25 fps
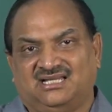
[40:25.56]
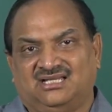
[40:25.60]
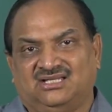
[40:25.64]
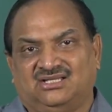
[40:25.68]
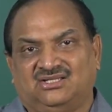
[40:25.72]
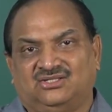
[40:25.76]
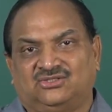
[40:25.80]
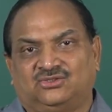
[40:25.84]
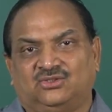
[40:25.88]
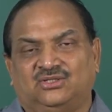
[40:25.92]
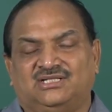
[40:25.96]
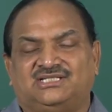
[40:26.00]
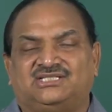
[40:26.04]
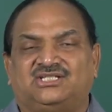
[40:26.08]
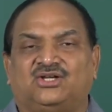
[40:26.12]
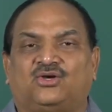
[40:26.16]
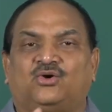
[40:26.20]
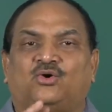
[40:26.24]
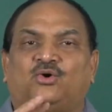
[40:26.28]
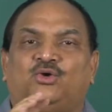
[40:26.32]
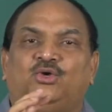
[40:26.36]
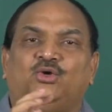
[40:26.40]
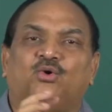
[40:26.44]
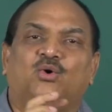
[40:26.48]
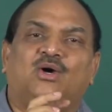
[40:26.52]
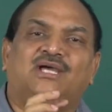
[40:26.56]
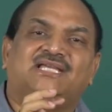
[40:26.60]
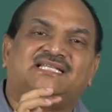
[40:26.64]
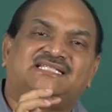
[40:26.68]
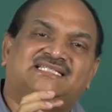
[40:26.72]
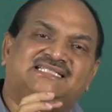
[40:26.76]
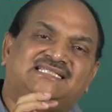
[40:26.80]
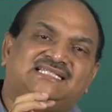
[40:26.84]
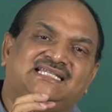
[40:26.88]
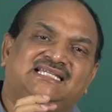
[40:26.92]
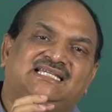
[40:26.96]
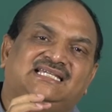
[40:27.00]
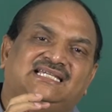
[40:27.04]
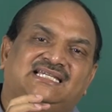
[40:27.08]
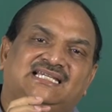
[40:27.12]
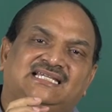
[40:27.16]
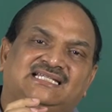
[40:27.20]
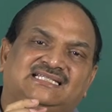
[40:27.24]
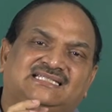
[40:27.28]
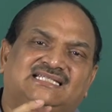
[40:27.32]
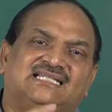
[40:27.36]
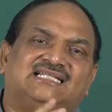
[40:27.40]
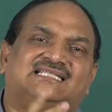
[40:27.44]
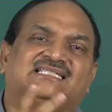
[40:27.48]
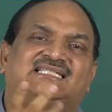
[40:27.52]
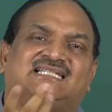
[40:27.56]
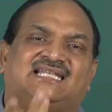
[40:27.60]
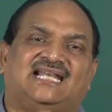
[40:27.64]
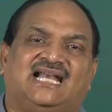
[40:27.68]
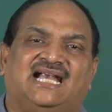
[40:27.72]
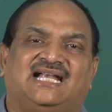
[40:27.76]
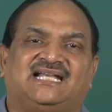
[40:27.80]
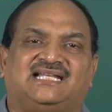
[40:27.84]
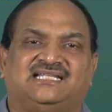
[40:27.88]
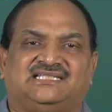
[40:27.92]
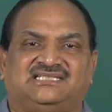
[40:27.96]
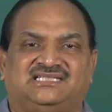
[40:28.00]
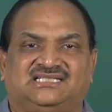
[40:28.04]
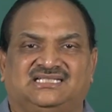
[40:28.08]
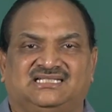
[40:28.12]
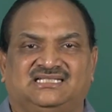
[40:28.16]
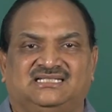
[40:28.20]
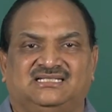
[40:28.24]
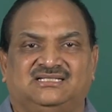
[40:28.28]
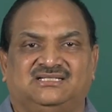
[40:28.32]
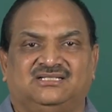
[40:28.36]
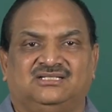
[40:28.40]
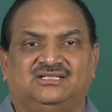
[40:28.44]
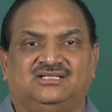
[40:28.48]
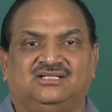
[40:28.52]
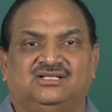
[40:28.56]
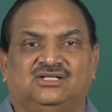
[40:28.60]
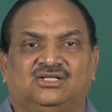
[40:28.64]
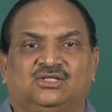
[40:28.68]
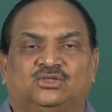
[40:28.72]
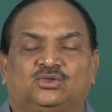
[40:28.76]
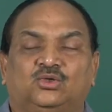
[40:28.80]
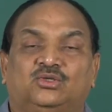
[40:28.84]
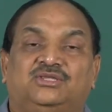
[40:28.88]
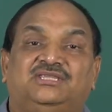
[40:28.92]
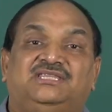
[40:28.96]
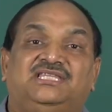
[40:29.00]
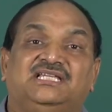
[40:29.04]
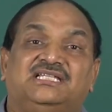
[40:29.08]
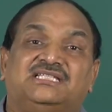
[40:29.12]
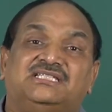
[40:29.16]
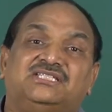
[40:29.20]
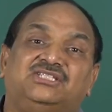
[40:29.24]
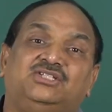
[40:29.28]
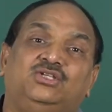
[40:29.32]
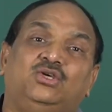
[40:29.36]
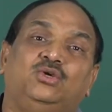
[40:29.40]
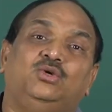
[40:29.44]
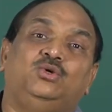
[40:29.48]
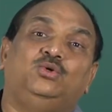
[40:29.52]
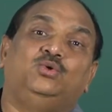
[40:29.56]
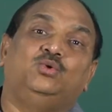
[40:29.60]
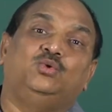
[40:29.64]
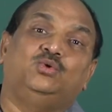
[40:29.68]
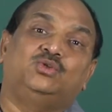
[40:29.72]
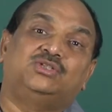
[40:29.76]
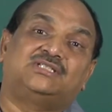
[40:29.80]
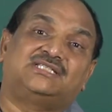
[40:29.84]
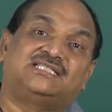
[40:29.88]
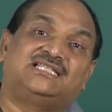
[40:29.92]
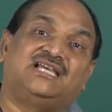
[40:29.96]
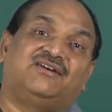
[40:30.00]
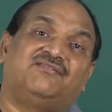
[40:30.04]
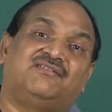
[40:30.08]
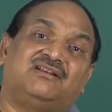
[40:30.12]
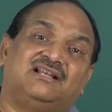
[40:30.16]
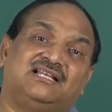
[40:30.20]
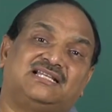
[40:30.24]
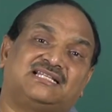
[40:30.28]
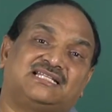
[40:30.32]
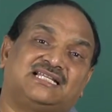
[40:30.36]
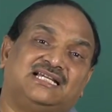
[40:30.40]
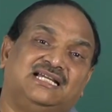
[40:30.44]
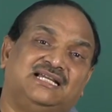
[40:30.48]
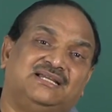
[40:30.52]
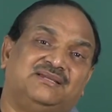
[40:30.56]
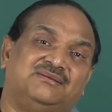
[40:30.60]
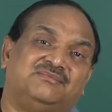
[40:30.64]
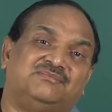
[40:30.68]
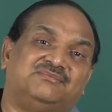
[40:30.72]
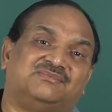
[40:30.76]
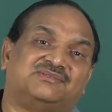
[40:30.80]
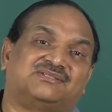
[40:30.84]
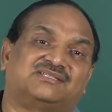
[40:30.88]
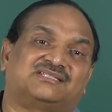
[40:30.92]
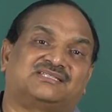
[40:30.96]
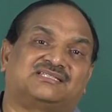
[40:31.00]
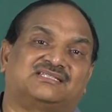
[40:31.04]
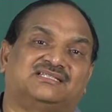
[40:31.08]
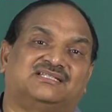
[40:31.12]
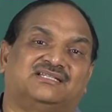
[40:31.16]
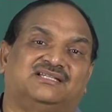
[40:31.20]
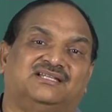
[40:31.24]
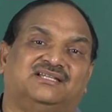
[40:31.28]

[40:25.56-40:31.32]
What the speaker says: So it's a QIC, it's a strategy. So this you use several times.